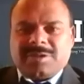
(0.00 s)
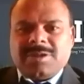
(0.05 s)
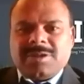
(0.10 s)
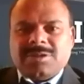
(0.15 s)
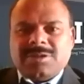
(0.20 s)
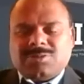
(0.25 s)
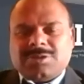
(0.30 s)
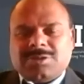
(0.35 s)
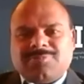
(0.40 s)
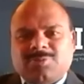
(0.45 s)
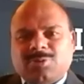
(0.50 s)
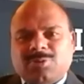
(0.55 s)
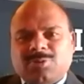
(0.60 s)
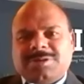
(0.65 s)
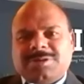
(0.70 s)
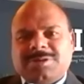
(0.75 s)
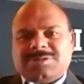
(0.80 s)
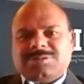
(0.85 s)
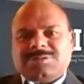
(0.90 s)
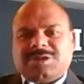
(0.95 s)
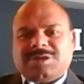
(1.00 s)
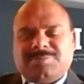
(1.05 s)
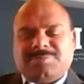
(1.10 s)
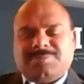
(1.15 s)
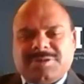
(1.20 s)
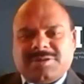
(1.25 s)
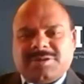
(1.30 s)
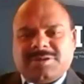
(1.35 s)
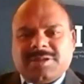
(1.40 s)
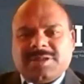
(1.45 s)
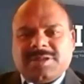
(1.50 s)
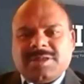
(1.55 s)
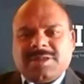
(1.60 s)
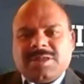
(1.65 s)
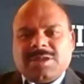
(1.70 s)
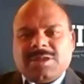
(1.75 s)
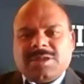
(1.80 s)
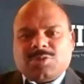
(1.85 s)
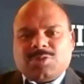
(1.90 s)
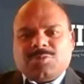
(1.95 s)
So therefore, ladies and gentlemen,
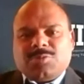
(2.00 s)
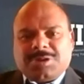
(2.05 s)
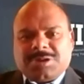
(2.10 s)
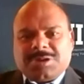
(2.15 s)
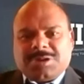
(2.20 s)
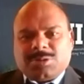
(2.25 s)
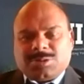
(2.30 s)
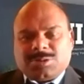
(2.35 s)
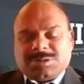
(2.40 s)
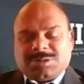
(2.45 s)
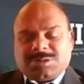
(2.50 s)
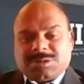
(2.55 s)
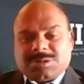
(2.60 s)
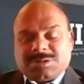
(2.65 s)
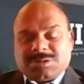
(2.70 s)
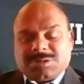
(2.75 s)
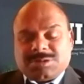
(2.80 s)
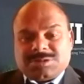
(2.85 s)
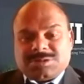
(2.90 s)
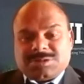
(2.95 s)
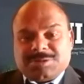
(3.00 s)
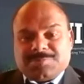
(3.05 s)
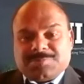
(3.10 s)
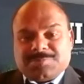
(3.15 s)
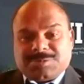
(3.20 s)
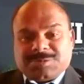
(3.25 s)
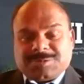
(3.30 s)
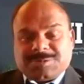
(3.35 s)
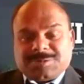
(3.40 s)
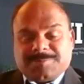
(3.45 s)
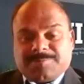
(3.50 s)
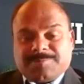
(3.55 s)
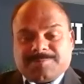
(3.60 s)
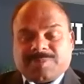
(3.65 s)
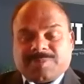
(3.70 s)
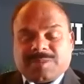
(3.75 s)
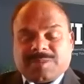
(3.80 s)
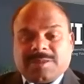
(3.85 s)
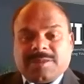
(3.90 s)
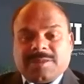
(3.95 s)
human relationships,
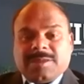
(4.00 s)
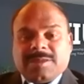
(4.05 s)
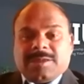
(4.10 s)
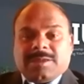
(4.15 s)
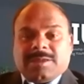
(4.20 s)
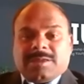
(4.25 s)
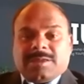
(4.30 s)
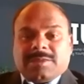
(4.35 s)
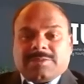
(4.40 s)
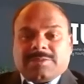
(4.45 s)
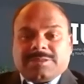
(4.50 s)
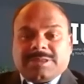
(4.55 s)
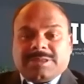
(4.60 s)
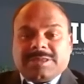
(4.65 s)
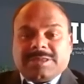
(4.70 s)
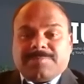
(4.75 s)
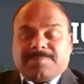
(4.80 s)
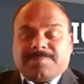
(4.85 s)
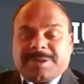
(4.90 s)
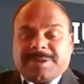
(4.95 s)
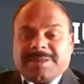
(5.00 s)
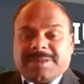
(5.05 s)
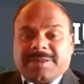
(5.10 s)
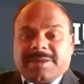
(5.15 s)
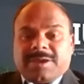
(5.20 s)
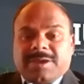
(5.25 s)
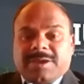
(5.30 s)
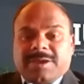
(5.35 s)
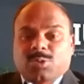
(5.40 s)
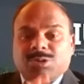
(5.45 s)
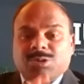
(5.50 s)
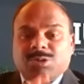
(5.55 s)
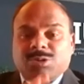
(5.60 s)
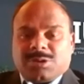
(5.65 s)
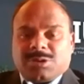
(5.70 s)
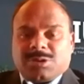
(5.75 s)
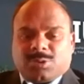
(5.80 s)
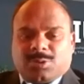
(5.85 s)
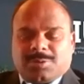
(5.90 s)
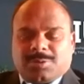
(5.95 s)
they play a
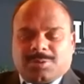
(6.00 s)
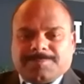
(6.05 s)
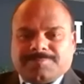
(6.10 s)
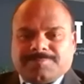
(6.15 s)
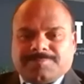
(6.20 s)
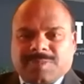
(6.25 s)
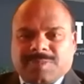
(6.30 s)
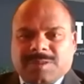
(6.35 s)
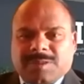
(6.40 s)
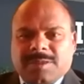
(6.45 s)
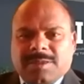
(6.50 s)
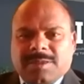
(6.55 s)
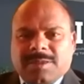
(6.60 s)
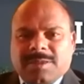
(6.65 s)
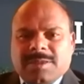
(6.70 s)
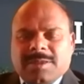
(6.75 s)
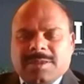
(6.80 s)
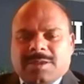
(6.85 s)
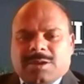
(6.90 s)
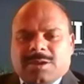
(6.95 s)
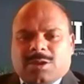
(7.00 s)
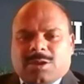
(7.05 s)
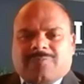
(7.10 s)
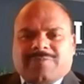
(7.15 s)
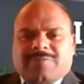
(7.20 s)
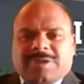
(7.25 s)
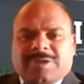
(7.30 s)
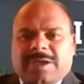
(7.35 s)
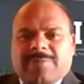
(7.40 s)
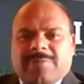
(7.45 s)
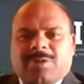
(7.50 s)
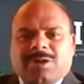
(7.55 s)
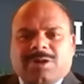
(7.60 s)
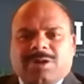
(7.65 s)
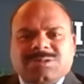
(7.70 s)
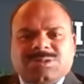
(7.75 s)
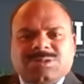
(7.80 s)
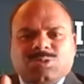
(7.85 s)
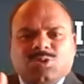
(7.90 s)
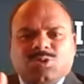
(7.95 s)
crucial role. Now we have
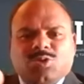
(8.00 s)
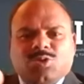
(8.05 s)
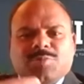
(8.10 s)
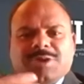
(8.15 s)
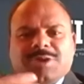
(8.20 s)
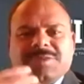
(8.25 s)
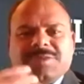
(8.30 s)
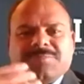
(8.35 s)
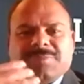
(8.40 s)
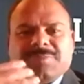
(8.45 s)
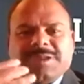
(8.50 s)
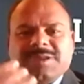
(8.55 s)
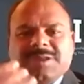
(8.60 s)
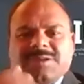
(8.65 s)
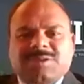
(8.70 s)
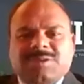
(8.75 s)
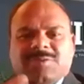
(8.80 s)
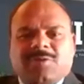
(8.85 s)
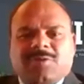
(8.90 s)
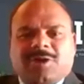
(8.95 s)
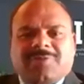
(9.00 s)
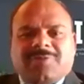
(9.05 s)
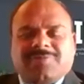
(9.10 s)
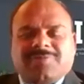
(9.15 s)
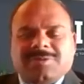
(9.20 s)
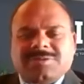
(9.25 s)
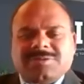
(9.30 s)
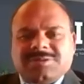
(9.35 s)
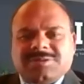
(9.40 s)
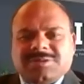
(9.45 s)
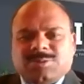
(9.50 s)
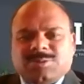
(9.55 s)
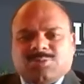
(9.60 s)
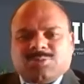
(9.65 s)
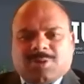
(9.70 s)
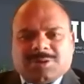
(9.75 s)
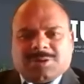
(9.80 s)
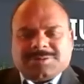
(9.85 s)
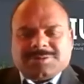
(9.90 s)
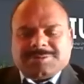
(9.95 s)
got so many millions of orphans in this
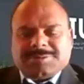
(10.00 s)
world.